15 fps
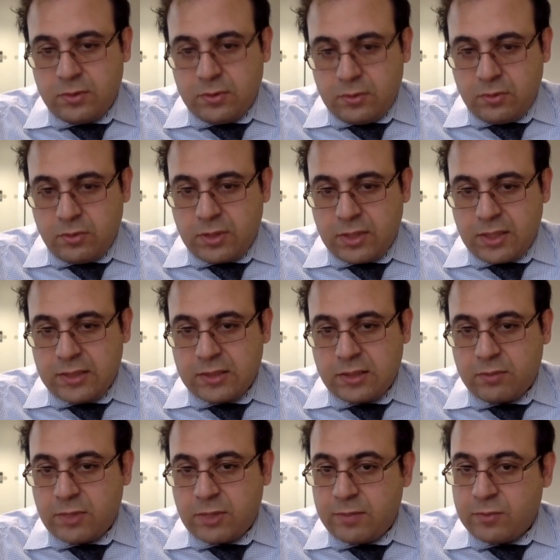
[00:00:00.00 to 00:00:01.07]
Okay,
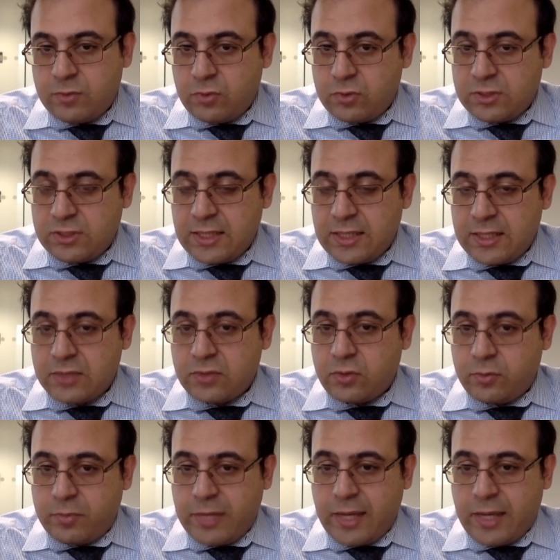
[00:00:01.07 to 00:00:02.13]
sometimes those settings are
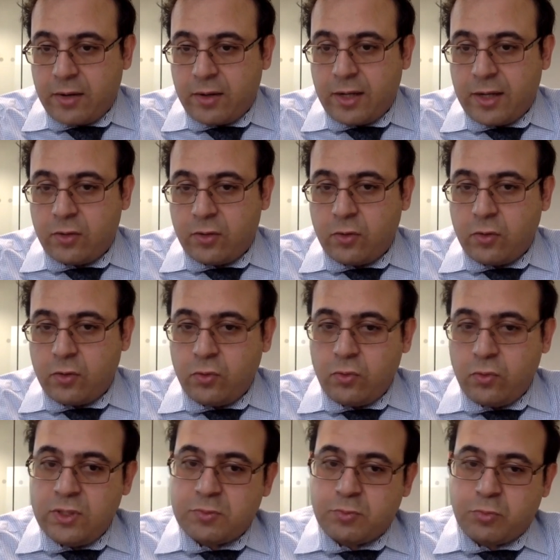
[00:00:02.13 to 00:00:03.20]
better. I don't know
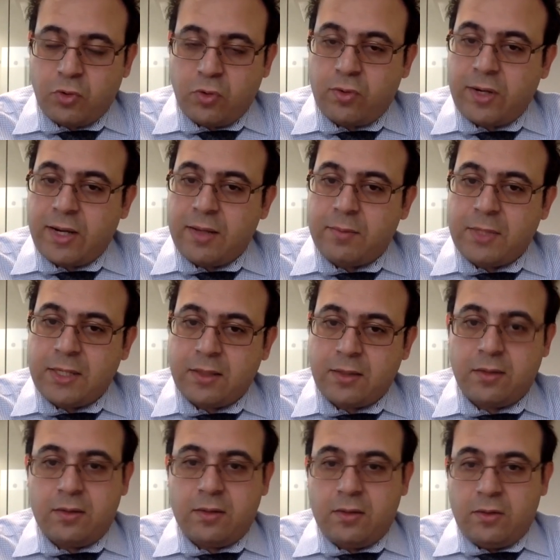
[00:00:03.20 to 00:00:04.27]
who is programming.
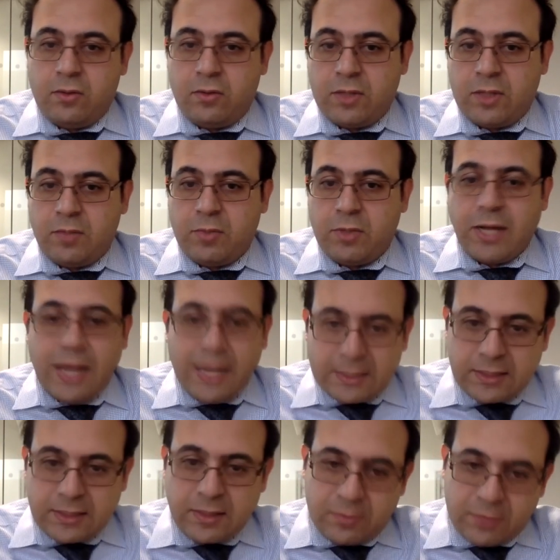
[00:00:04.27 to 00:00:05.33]
Okay, but
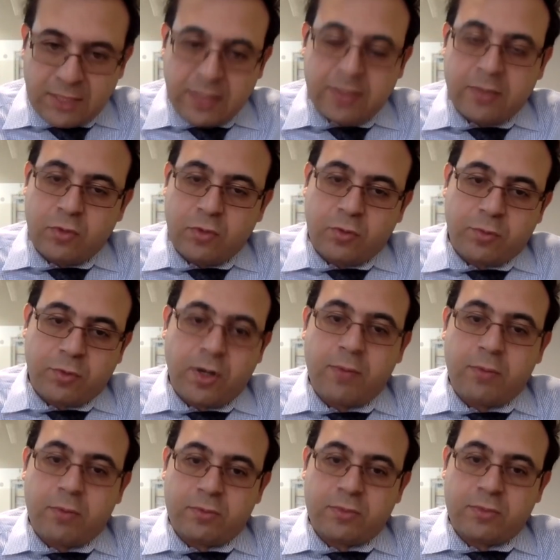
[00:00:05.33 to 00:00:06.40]
ask them, tell them your
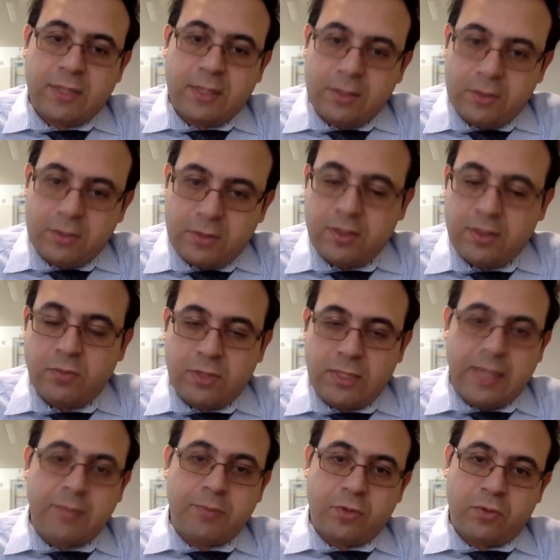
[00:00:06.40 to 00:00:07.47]
problems. They, they will
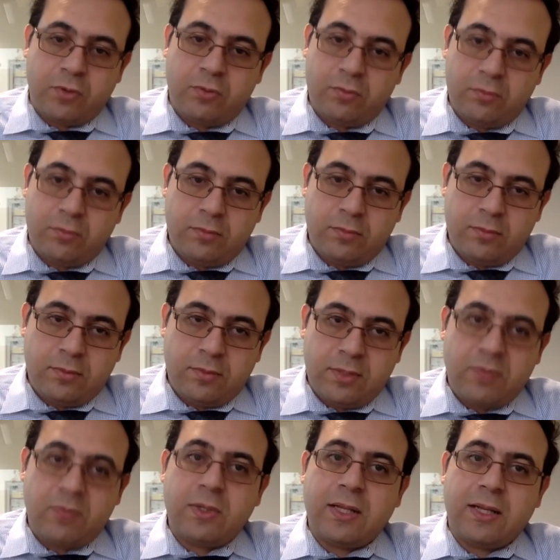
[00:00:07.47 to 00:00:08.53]
help you.
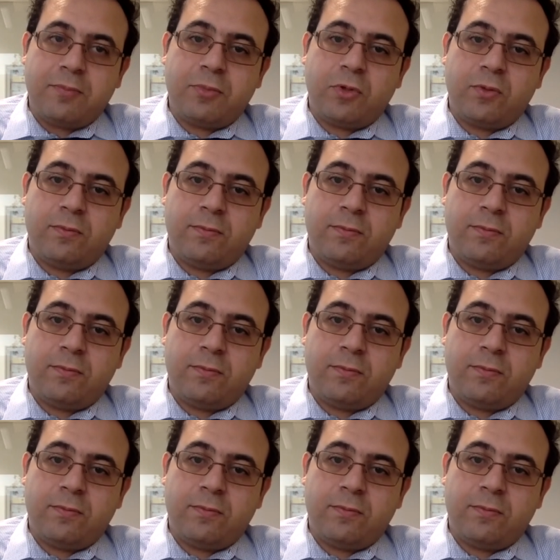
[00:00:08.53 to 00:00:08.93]
They will help you.